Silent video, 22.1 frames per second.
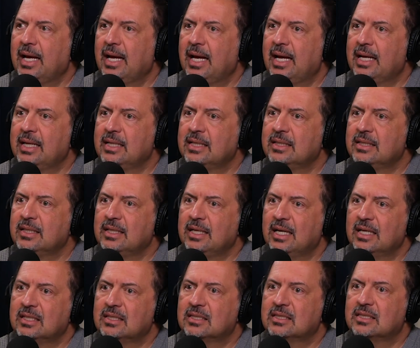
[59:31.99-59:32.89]
And in the
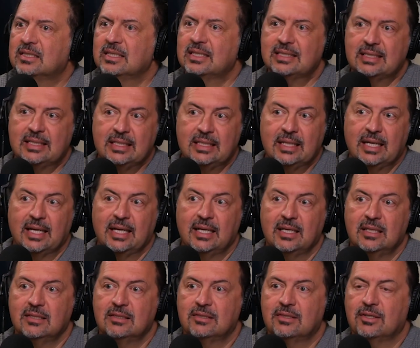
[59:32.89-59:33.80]
next 60
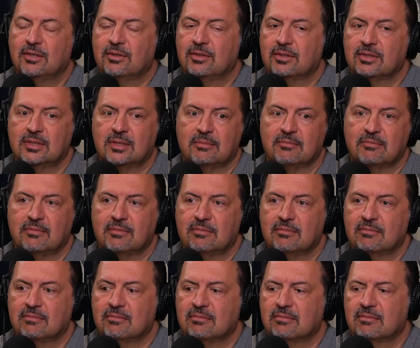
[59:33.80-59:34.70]
days, there's
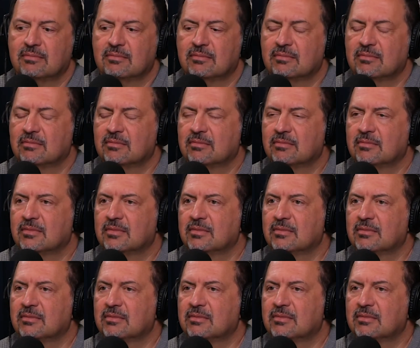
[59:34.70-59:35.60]
some
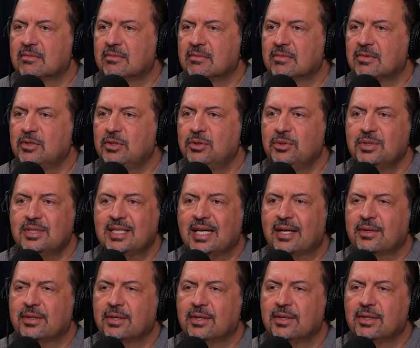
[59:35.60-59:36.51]
news
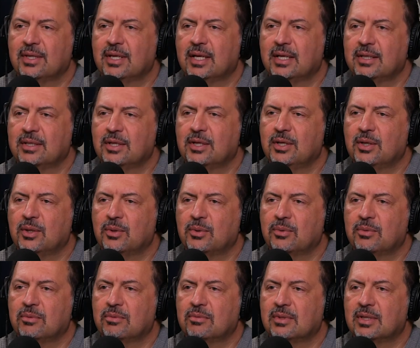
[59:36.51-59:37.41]
out there that,
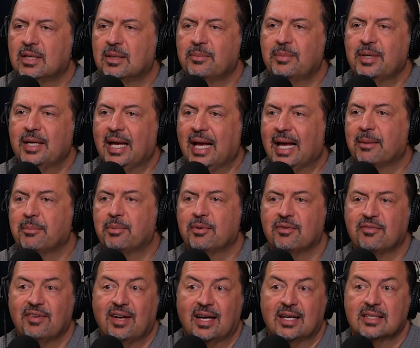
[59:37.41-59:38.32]
there'll be
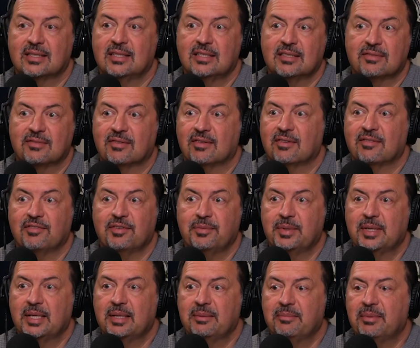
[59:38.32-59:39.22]
ample vaccines for
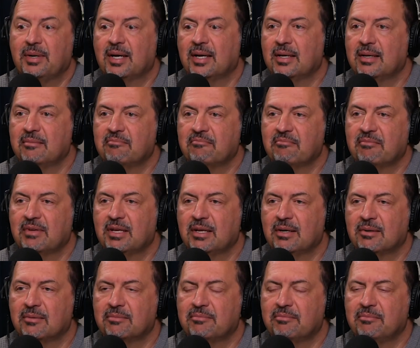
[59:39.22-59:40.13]
everybody by,
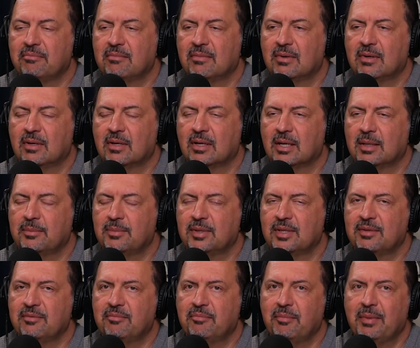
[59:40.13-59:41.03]
I
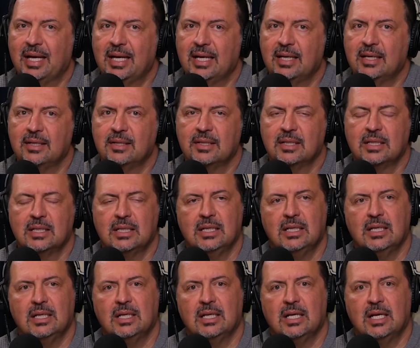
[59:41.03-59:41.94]
believe May.
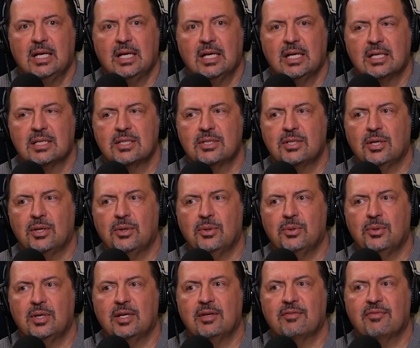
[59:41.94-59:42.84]

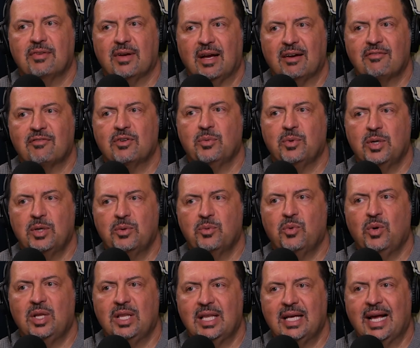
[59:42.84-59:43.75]
So if
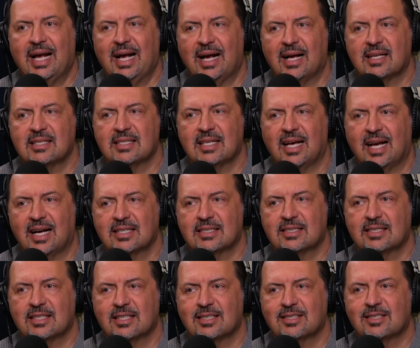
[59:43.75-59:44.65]
everyone really has
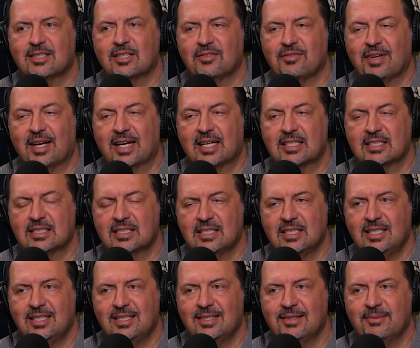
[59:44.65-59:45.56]
access to the
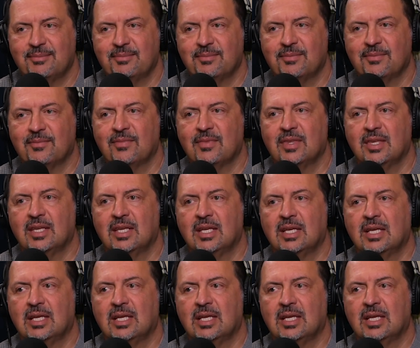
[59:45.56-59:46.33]
vaccine,